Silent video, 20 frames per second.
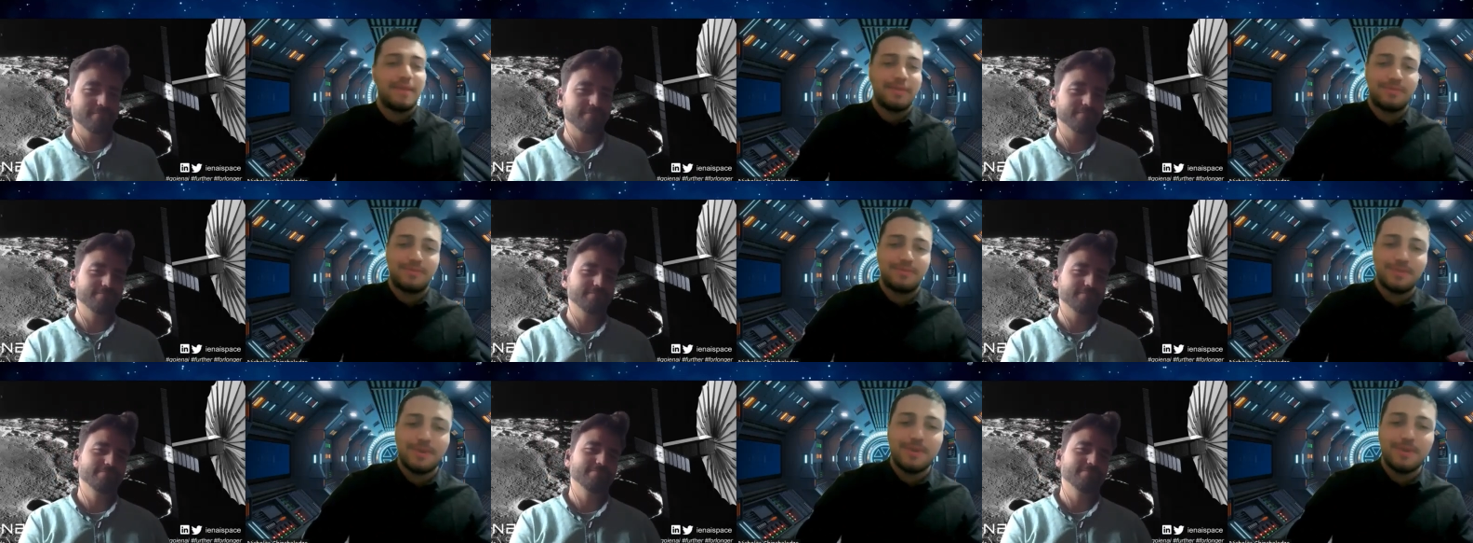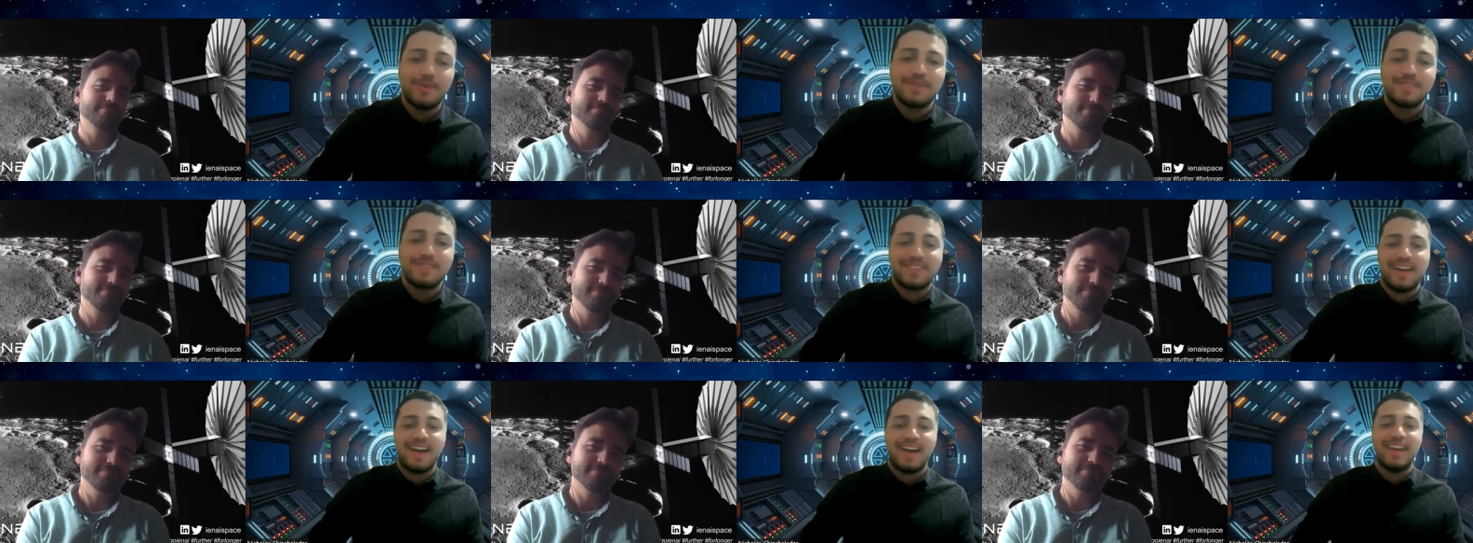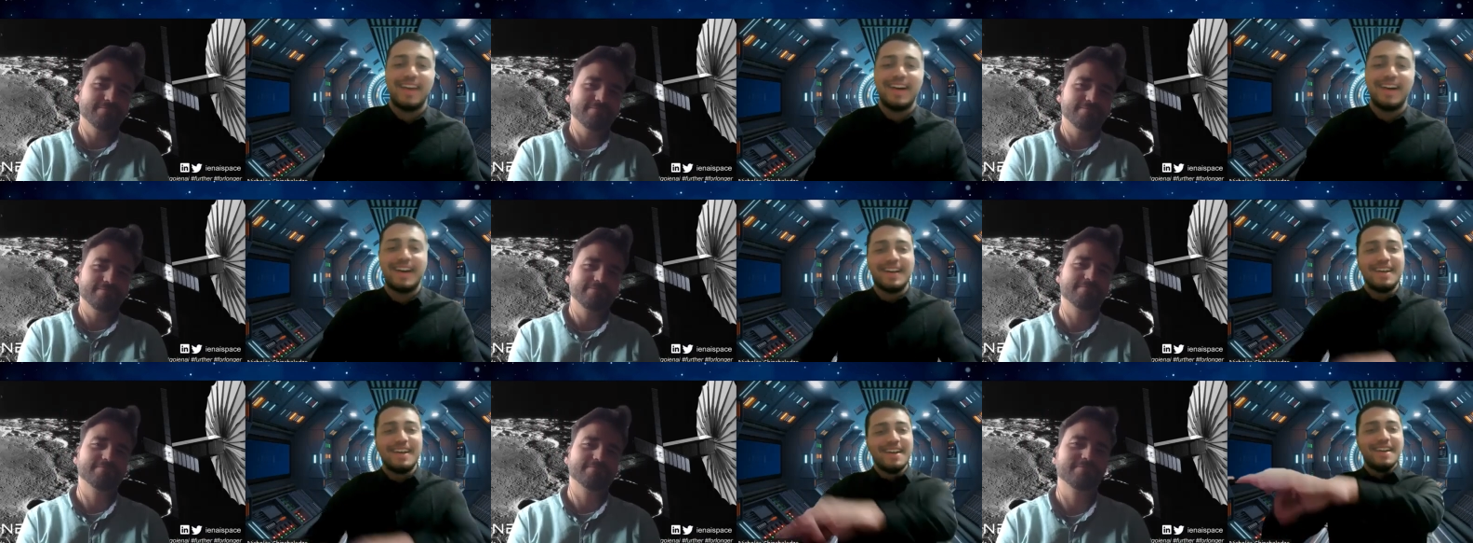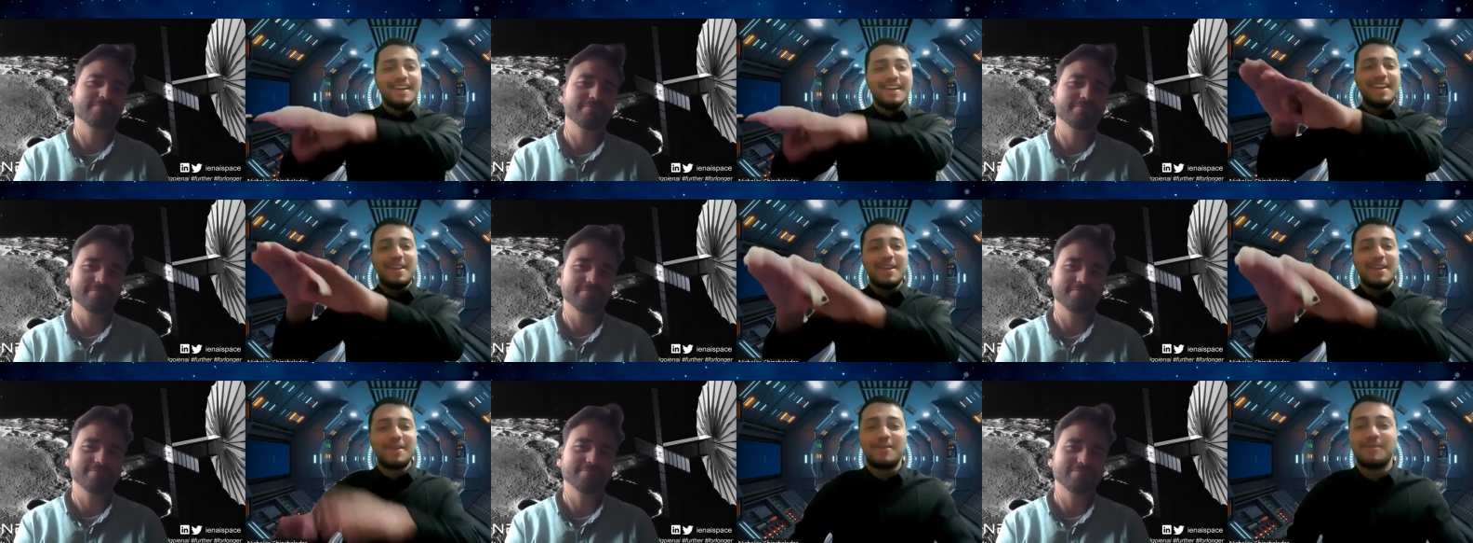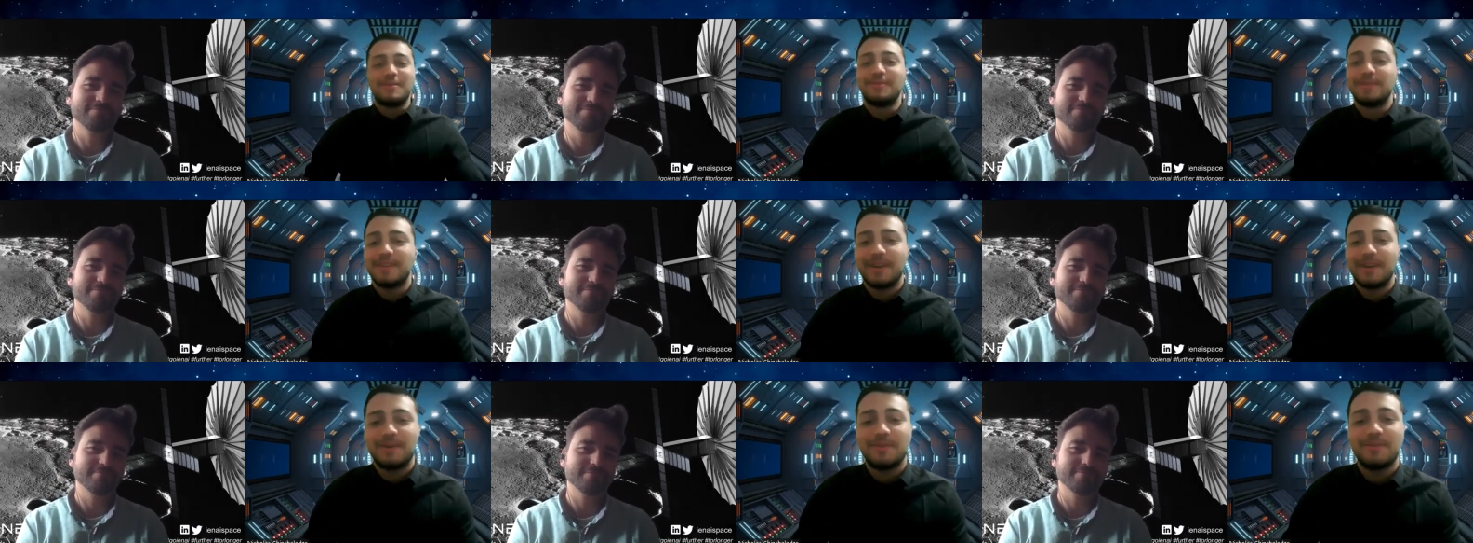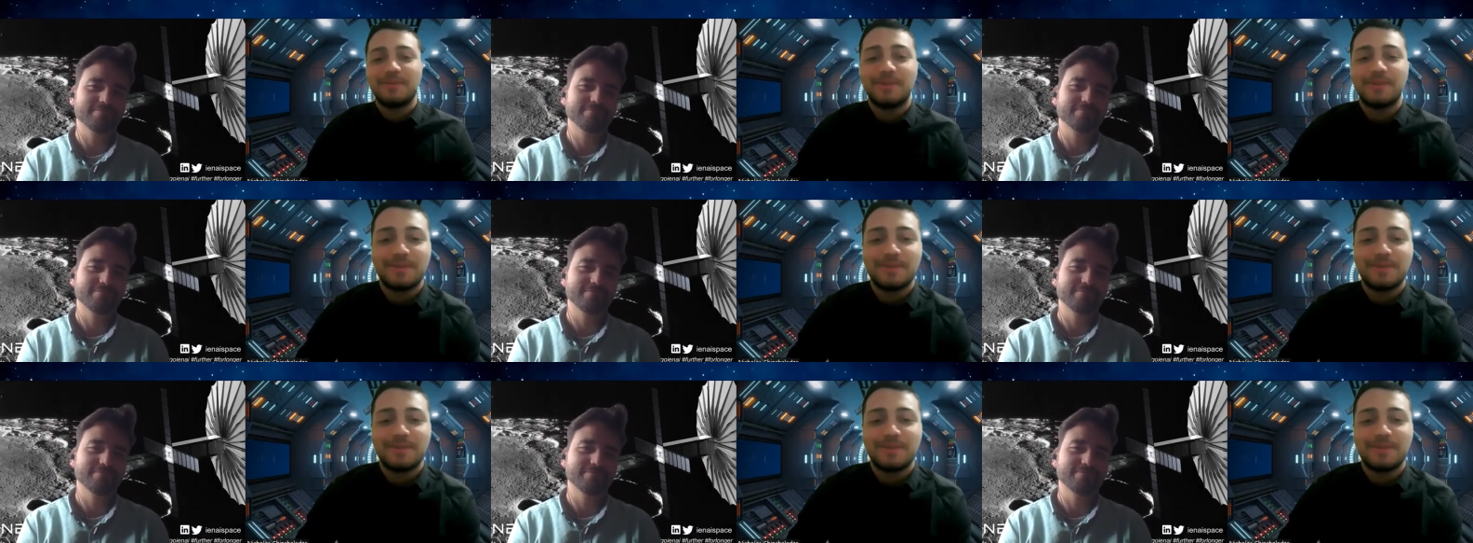Speaker 1: But for you, it's kind of equal, equal.